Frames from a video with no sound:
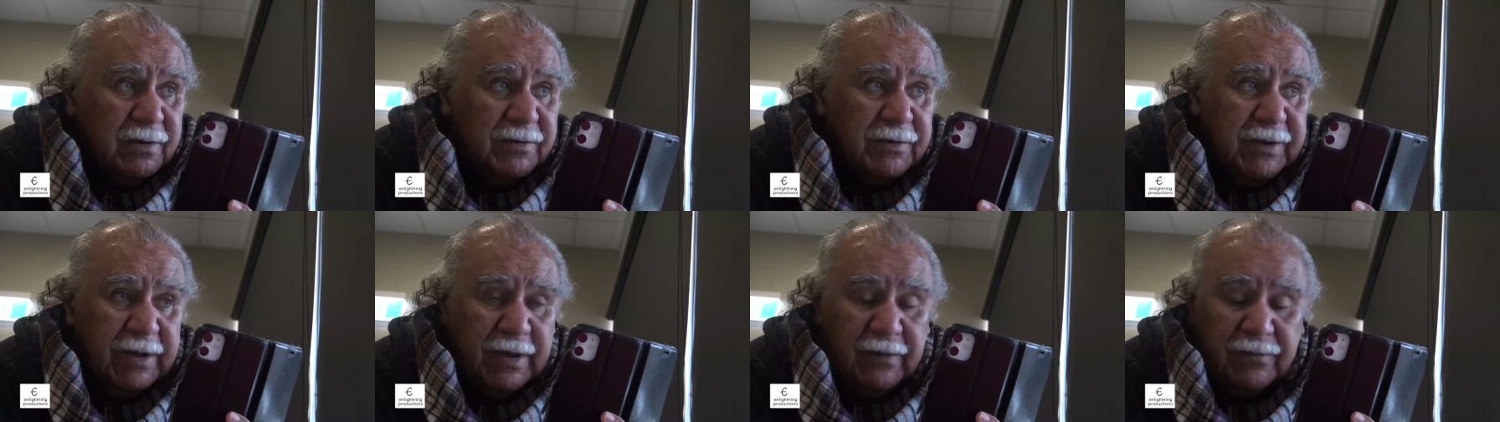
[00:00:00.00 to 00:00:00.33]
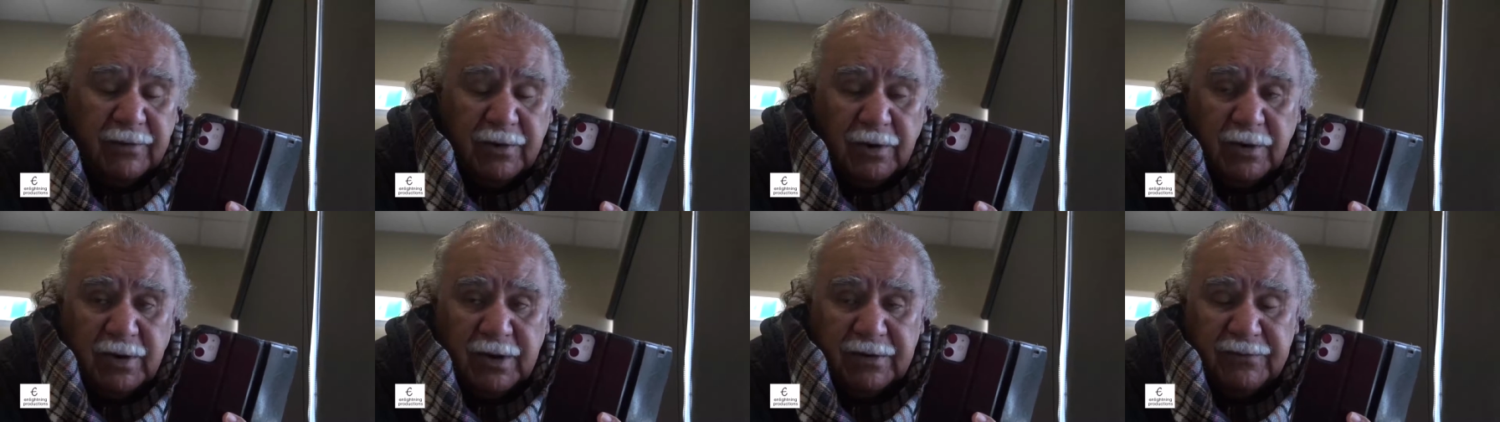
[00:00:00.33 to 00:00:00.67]
down
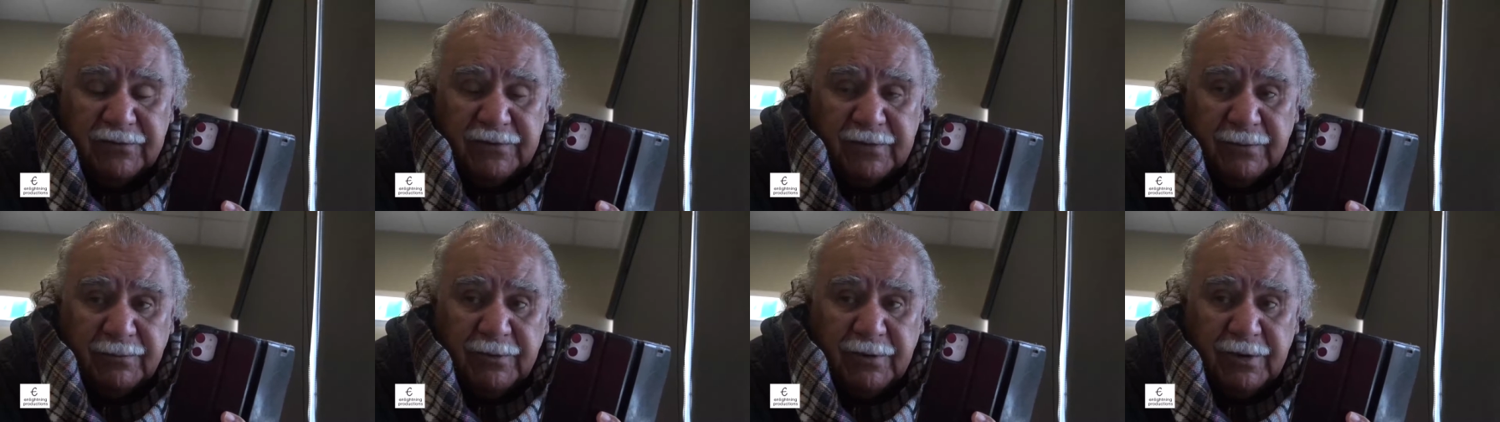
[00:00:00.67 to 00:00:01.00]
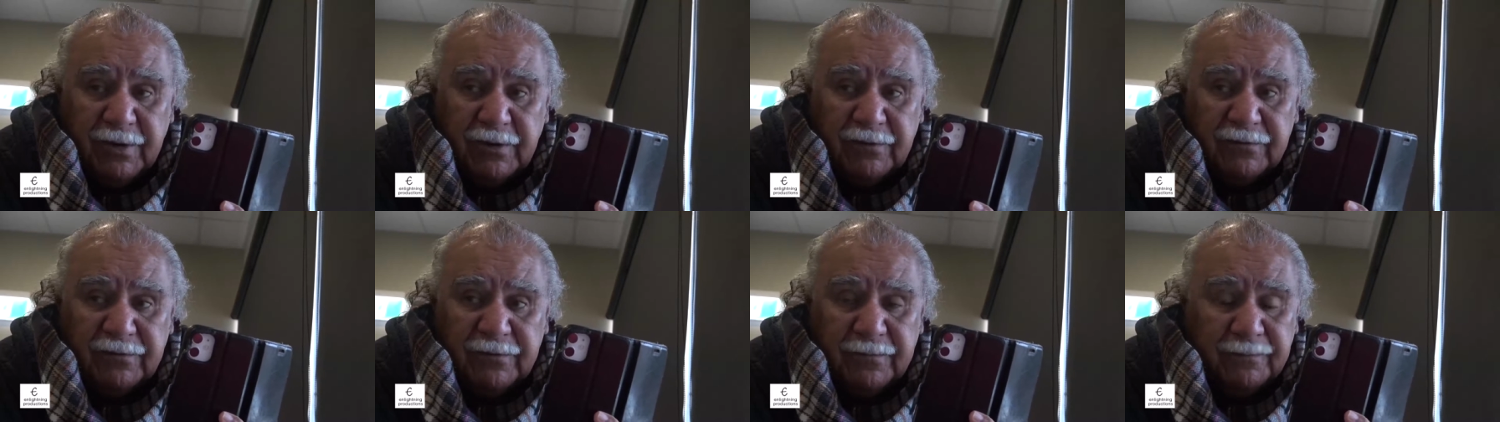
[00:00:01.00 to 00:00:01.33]
the line somewhere
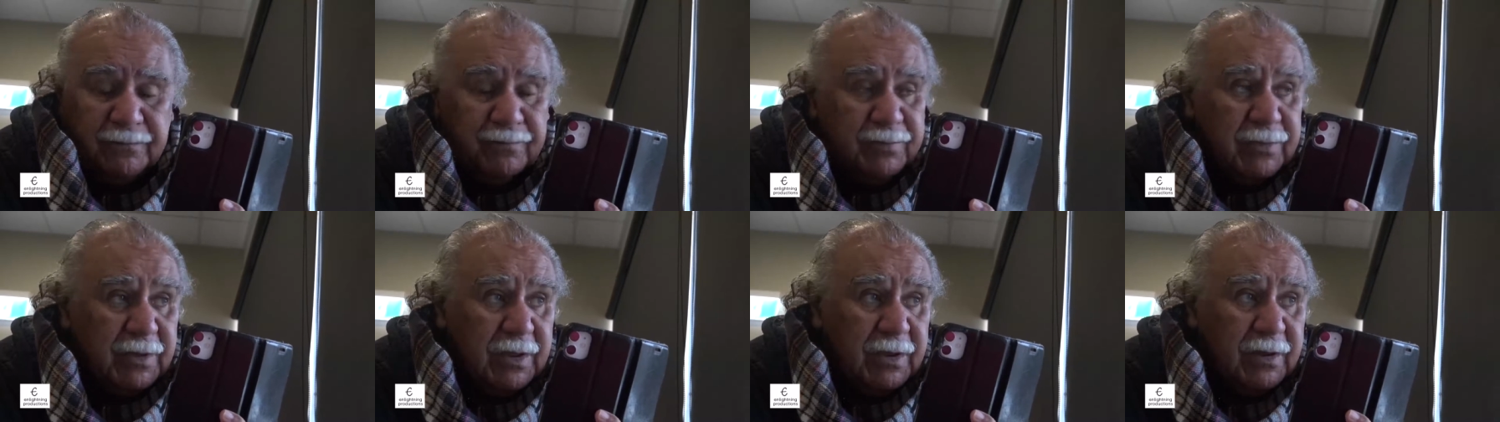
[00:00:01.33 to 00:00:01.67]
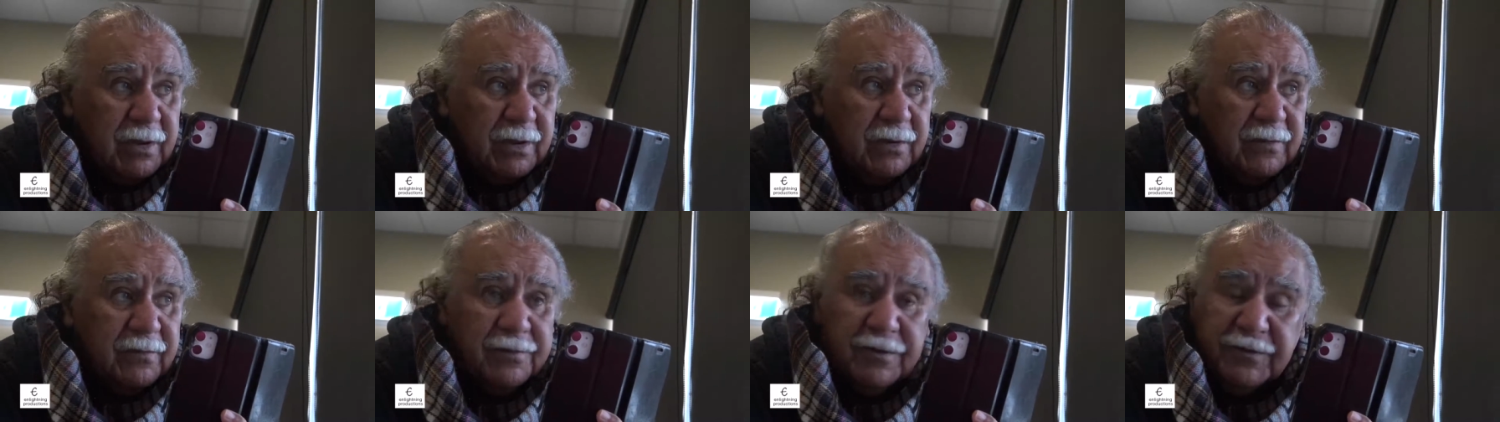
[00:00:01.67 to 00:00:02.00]
else.
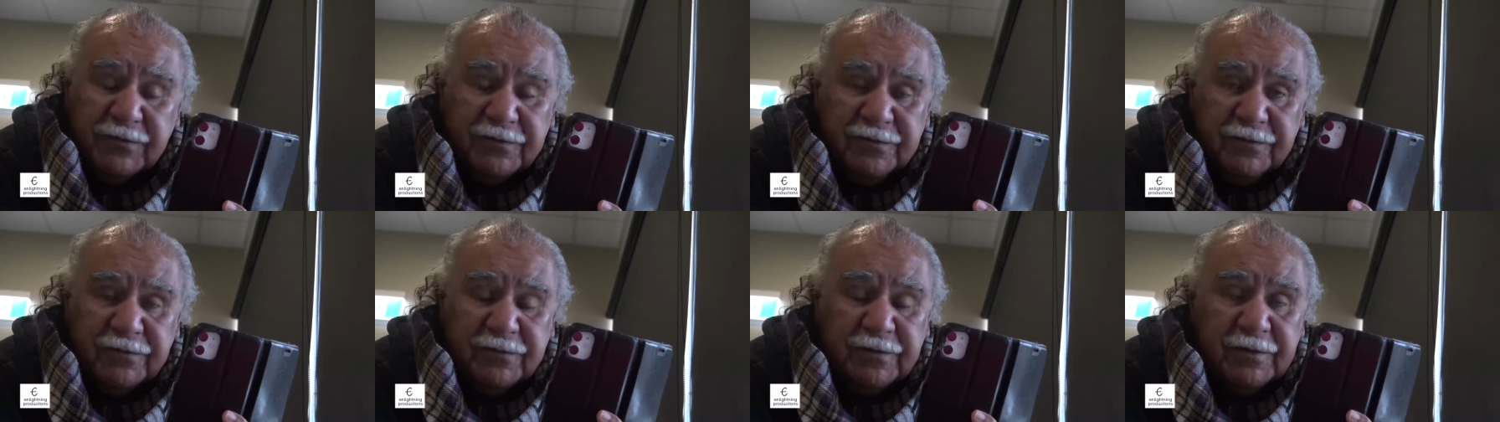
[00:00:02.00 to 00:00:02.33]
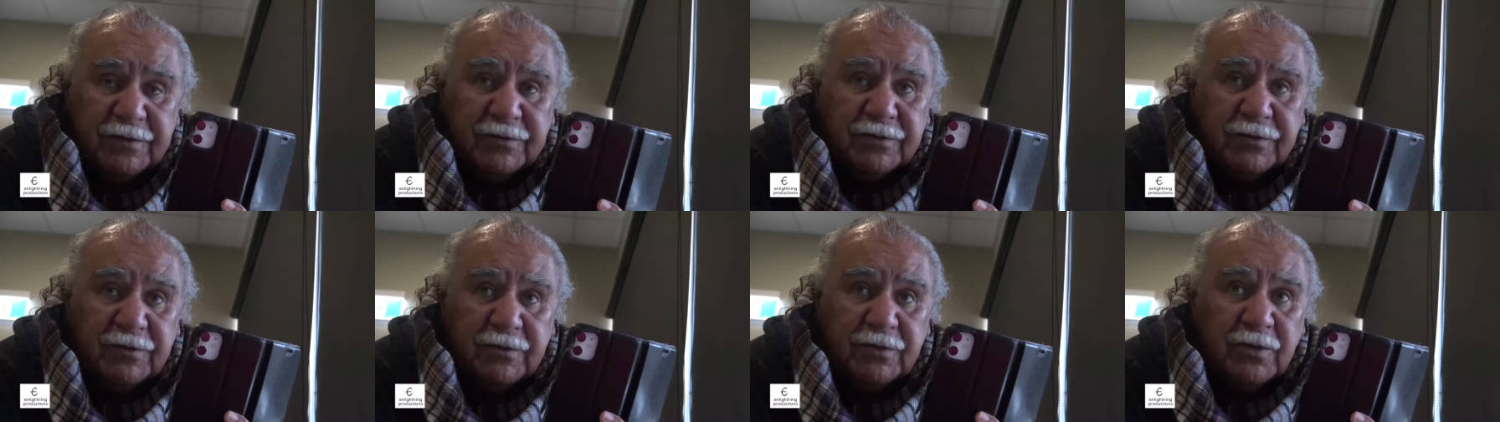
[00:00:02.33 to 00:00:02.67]
This is
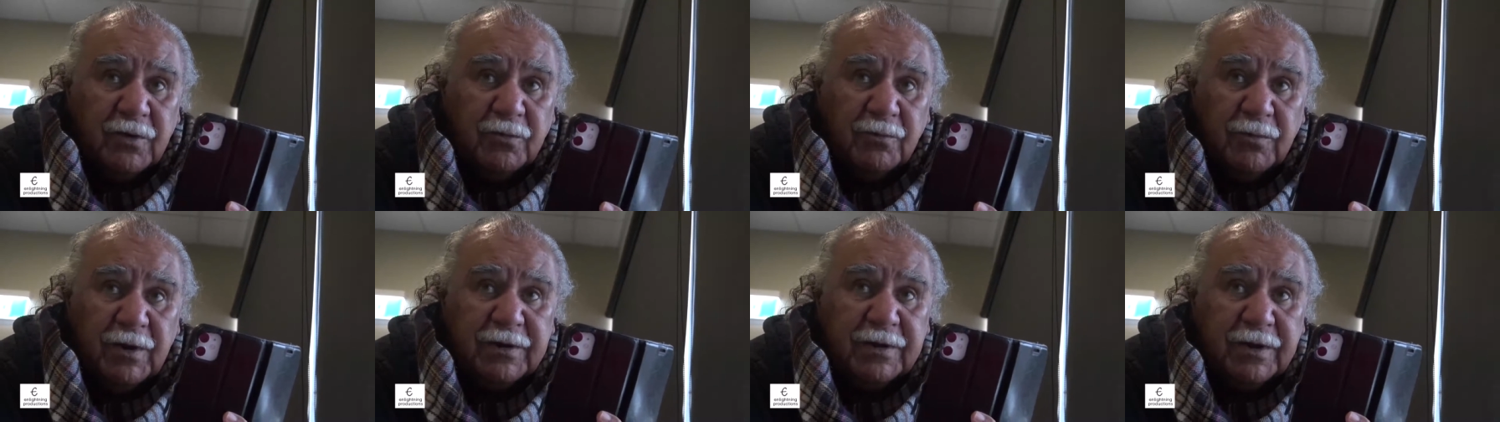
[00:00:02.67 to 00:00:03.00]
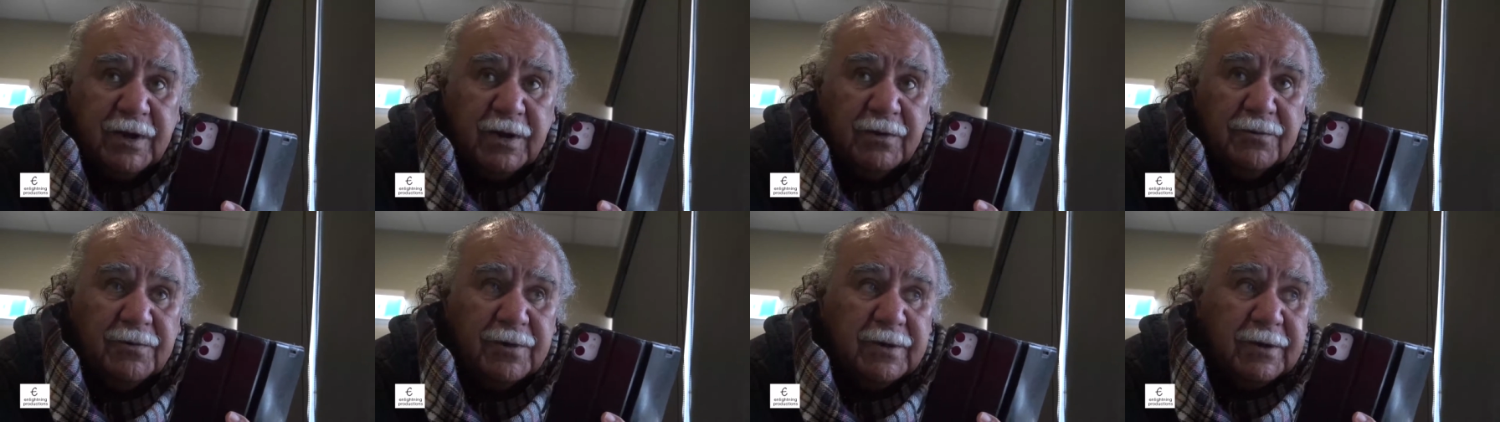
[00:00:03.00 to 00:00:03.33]
it. You got one
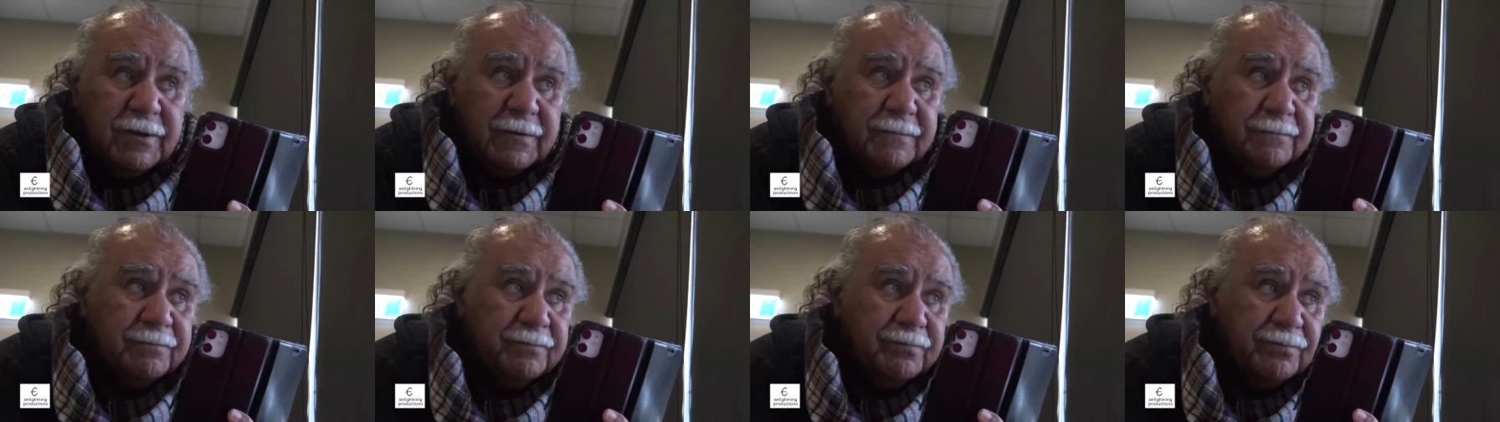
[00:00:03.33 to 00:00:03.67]
go here,